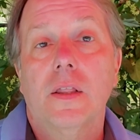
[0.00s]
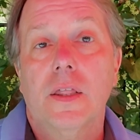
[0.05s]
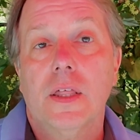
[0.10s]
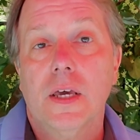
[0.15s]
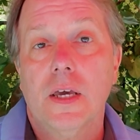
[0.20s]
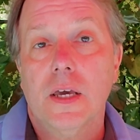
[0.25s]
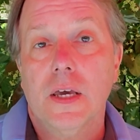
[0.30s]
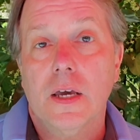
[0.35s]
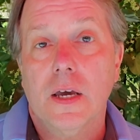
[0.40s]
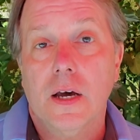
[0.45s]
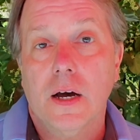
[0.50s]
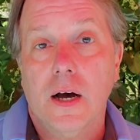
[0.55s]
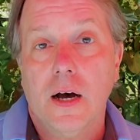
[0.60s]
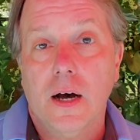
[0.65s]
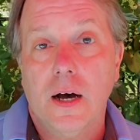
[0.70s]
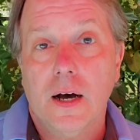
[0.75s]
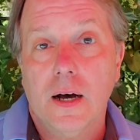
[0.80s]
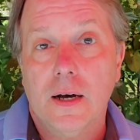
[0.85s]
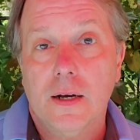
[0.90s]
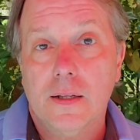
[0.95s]
The
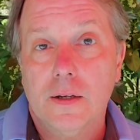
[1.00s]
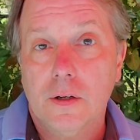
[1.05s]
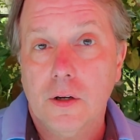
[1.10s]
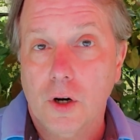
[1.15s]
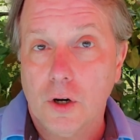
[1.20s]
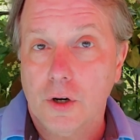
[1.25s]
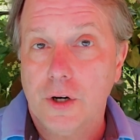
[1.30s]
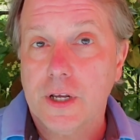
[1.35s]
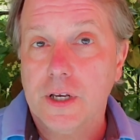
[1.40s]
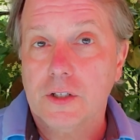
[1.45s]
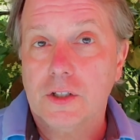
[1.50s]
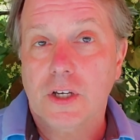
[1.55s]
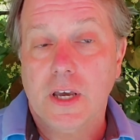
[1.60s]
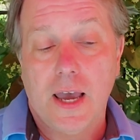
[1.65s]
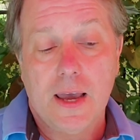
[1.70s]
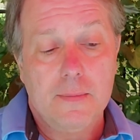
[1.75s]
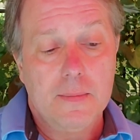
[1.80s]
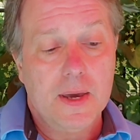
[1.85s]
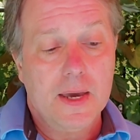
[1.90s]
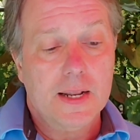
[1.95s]
uh, earnings
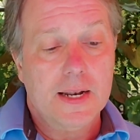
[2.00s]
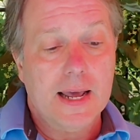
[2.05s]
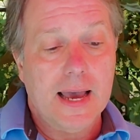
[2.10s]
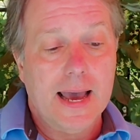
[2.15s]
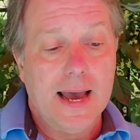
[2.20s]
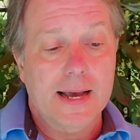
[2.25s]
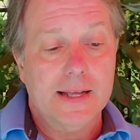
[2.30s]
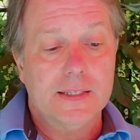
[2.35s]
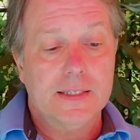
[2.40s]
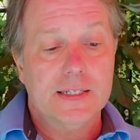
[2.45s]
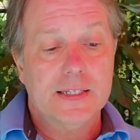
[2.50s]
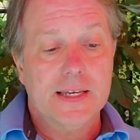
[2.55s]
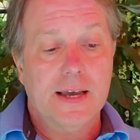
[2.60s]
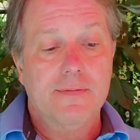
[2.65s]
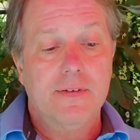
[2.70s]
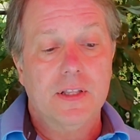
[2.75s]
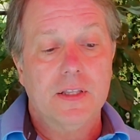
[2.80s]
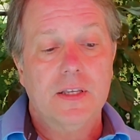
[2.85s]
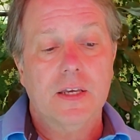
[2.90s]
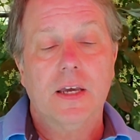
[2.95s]
came in at
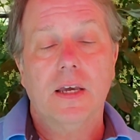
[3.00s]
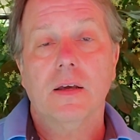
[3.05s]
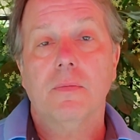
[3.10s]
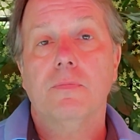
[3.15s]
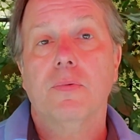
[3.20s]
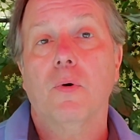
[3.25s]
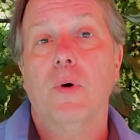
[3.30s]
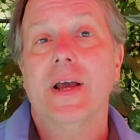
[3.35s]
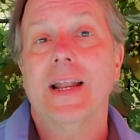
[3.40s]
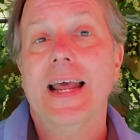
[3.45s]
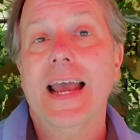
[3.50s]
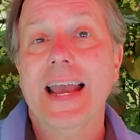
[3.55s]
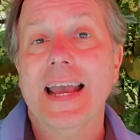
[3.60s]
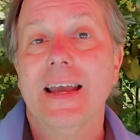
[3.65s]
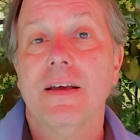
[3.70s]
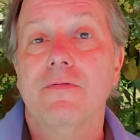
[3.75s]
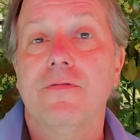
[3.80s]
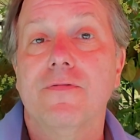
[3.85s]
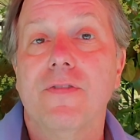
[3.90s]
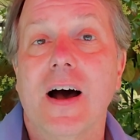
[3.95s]
seventeen point
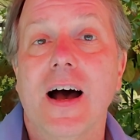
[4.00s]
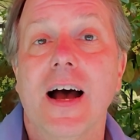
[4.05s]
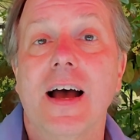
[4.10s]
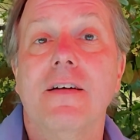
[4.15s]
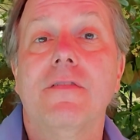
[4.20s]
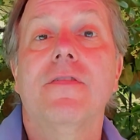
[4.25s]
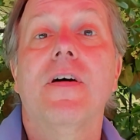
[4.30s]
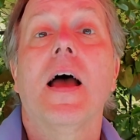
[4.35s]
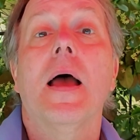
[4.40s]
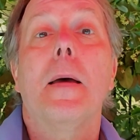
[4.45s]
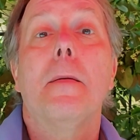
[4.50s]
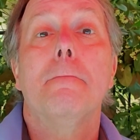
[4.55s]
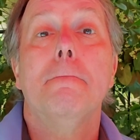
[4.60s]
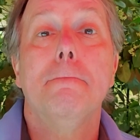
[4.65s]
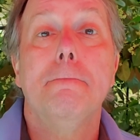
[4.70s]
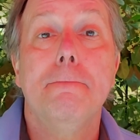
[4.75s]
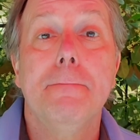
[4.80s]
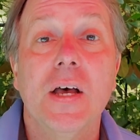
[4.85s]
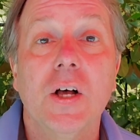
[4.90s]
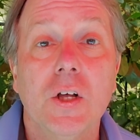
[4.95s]
eight five
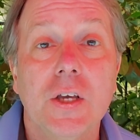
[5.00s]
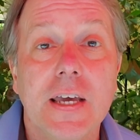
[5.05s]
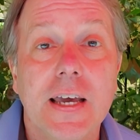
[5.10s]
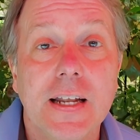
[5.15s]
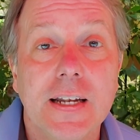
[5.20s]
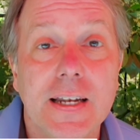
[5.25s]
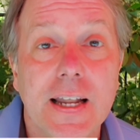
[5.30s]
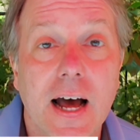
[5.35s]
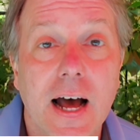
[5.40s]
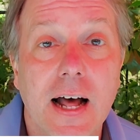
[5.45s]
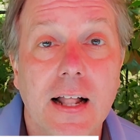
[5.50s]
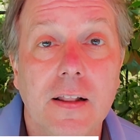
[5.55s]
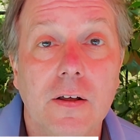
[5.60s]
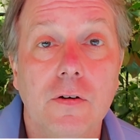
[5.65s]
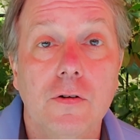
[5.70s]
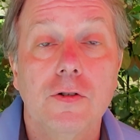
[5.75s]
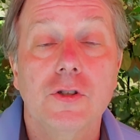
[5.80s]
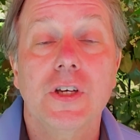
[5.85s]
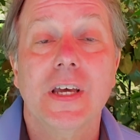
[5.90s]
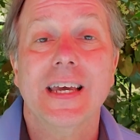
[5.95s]
billion
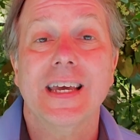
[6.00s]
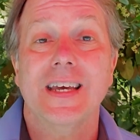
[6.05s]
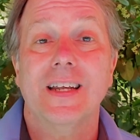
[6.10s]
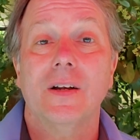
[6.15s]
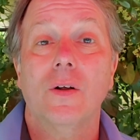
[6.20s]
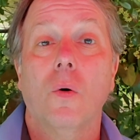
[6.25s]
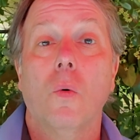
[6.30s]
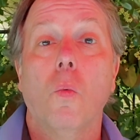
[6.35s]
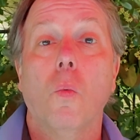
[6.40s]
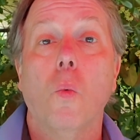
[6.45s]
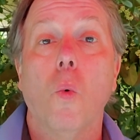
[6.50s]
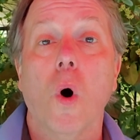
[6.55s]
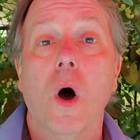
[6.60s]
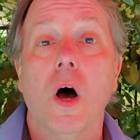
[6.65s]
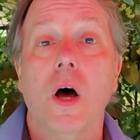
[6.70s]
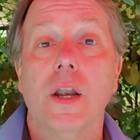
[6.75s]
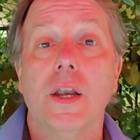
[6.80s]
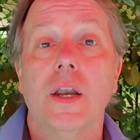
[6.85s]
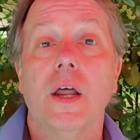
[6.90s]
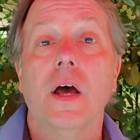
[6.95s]
dollars in
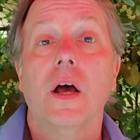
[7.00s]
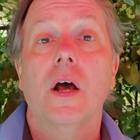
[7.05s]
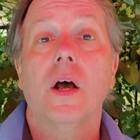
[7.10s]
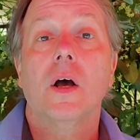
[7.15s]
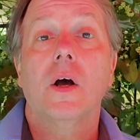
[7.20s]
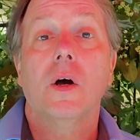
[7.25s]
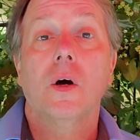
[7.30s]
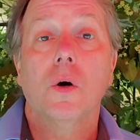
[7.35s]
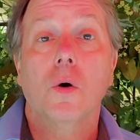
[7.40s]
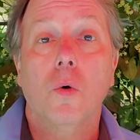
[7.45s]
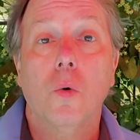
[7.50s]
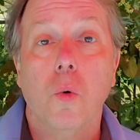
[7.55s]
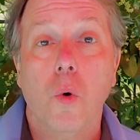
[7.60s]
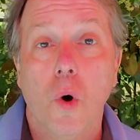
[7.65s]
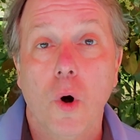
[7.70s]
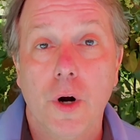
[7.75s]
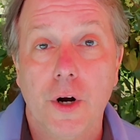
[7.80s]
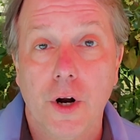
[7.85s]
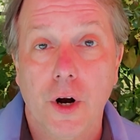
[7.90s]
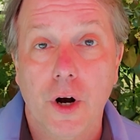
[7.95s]
one
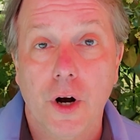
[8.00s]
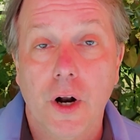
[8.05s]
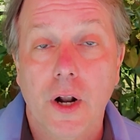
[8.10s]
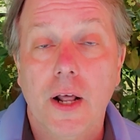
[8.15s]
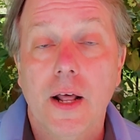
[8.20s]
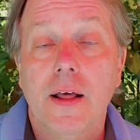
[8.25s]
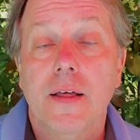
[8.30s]
quarter.